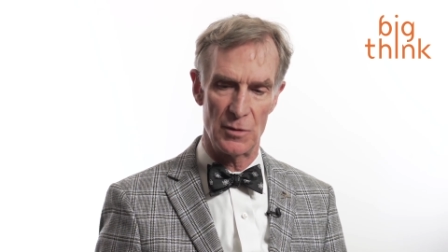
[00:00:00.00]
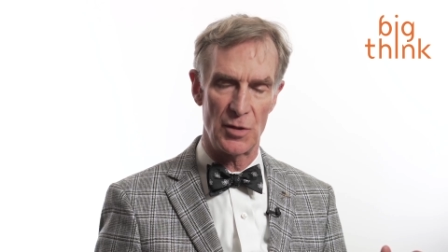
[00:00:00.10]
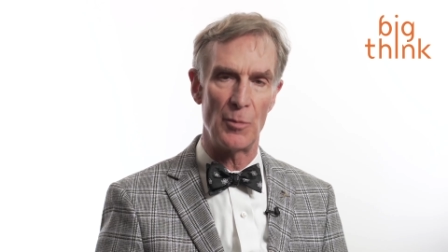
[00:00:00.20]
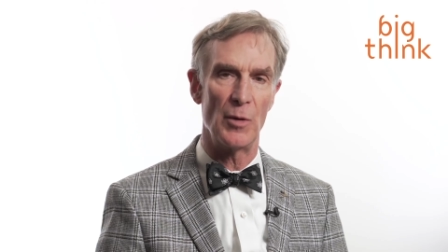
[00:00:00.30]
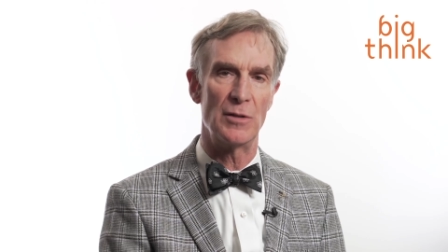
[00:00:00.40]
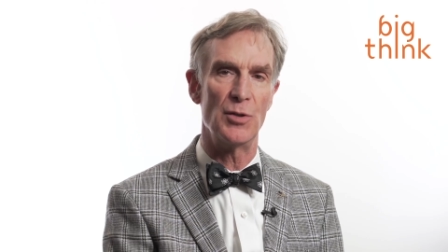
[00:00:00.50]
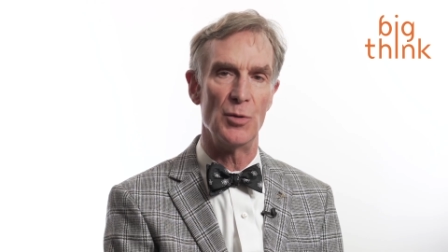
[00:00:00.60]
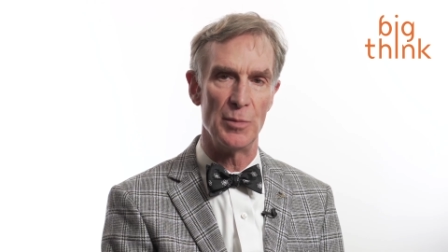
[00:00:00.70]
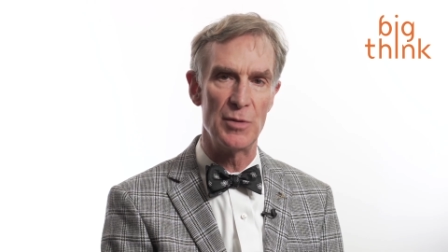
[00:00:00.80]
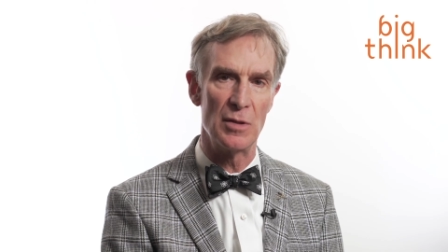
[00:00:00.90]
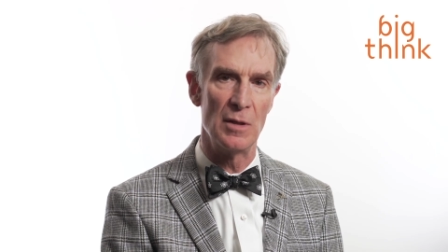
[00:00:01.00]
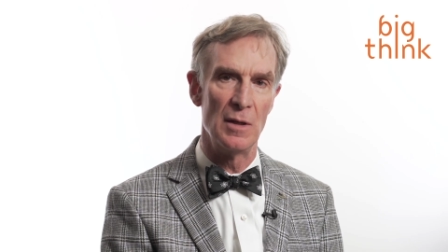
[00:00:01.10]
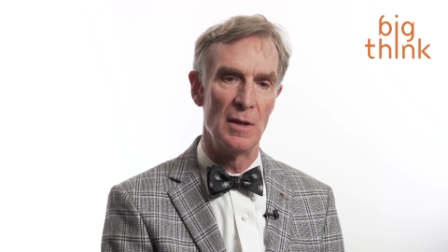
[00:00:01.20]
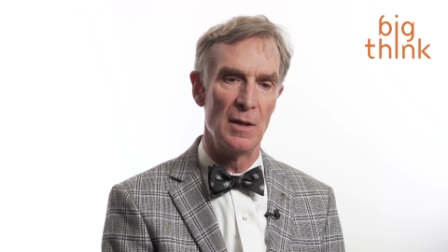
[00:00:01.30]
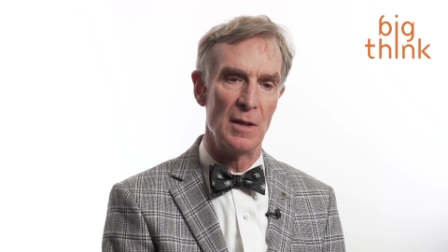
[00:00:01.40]
subway tubes,
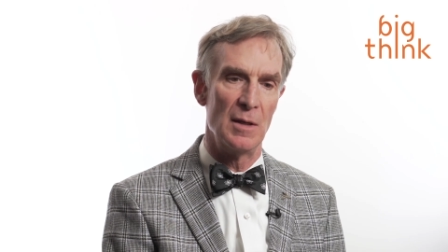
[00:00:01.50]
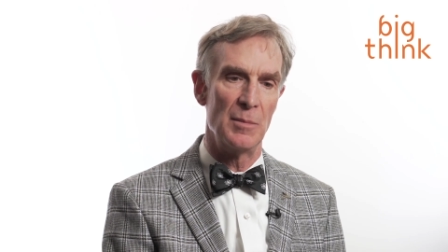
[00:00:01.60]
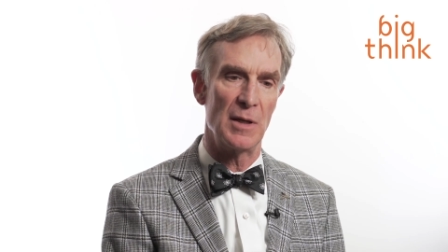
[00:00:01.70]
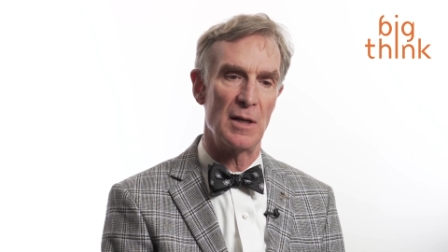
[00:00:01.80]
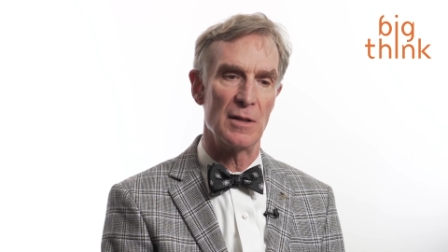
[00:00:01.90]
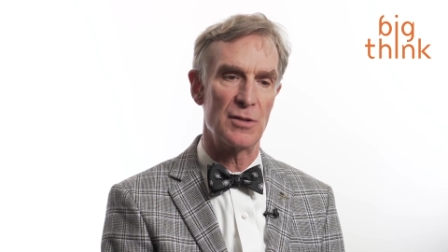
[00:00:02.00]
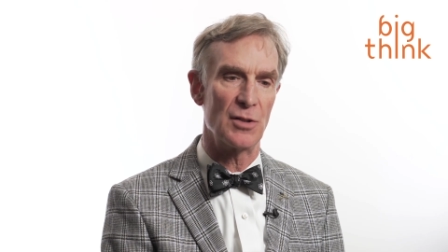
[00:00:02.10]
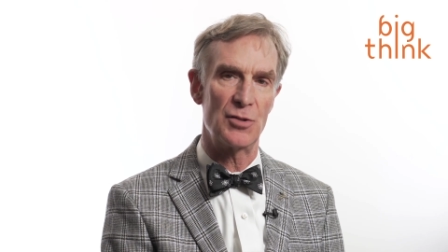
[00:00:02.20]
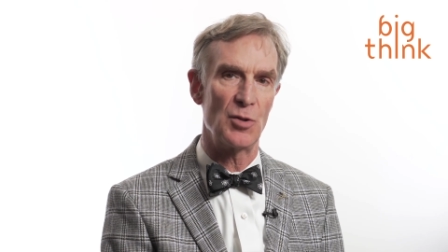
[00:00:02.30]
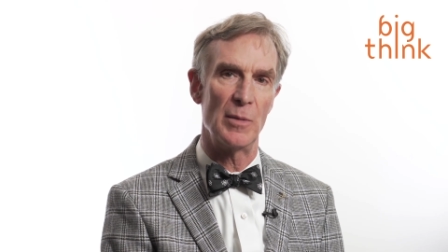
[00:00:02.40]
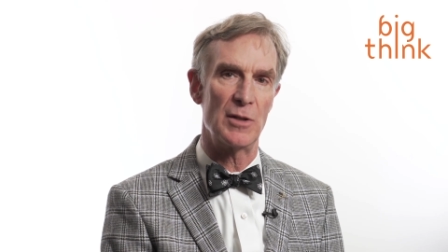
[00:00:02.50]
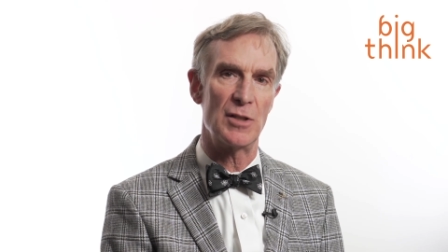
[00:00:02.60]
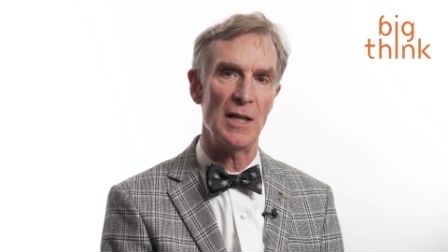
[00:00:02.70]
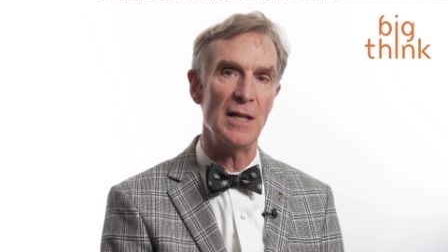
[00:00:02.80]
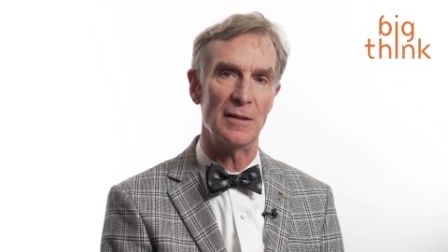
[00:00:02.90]
because there's so
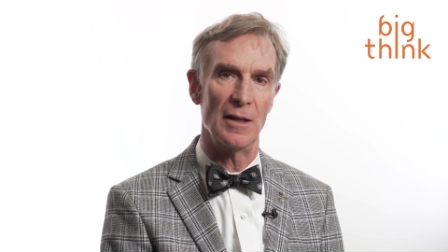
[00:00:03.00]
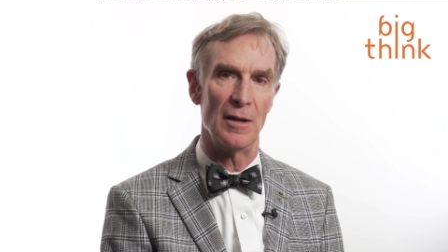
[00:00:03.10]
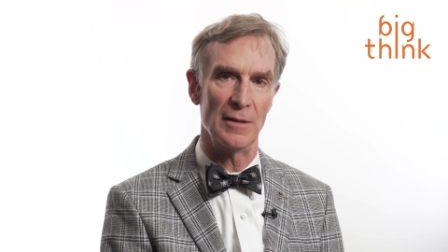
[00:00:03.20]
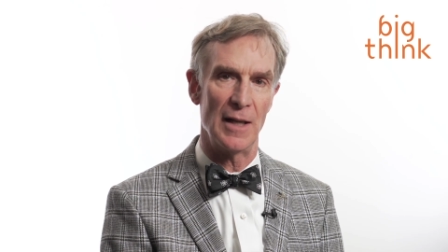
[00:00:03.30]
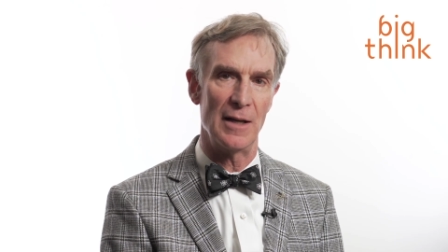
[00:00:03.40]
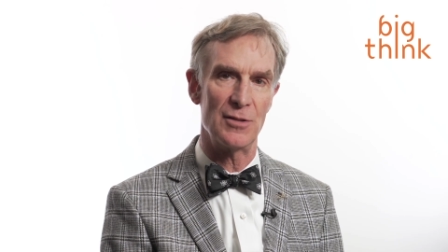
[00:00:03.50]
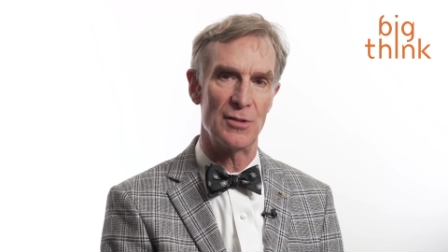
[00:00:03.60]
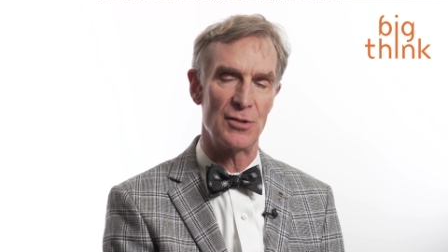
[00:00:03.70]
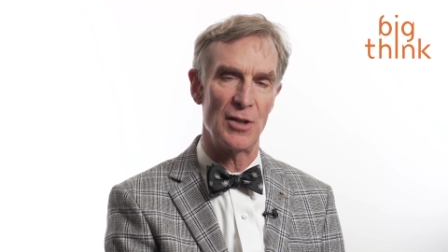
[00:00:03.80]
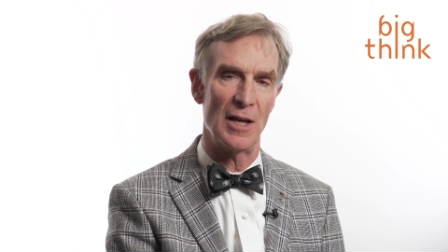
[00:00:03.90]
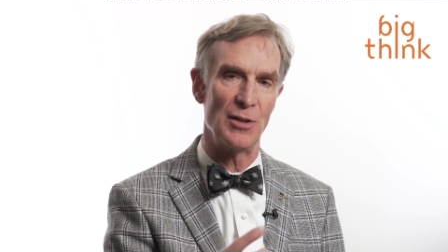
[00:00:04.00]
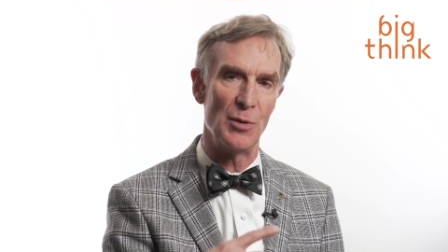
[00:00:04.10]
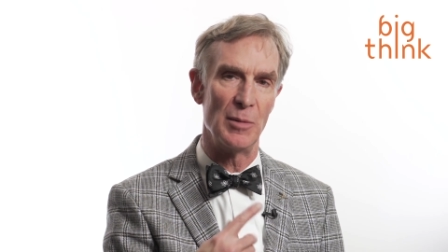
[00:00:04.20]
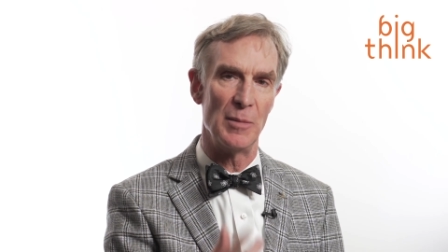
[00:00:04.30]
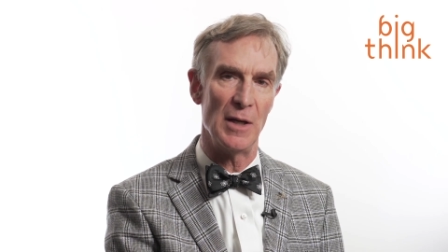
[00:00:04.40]
much to eat there, that is to say,
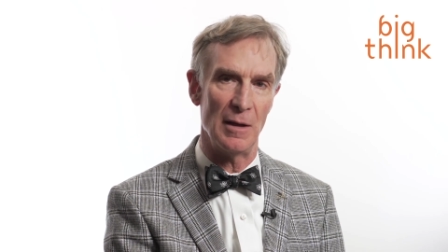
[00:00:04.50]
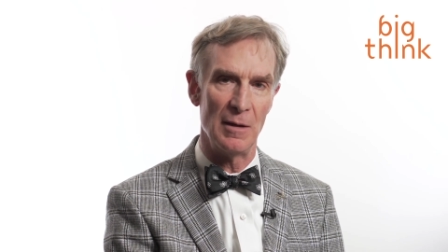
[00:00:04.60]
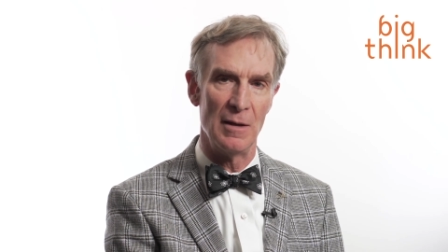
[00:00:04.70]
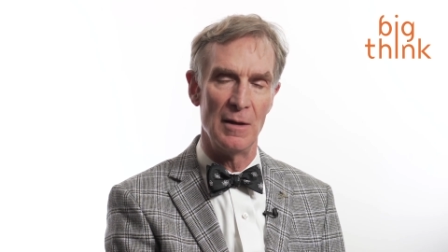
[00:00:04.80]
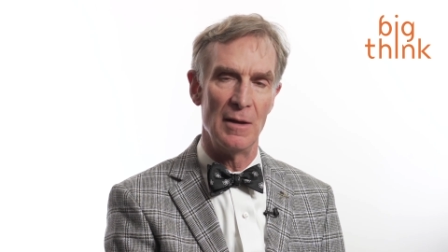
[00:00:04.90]
you and me.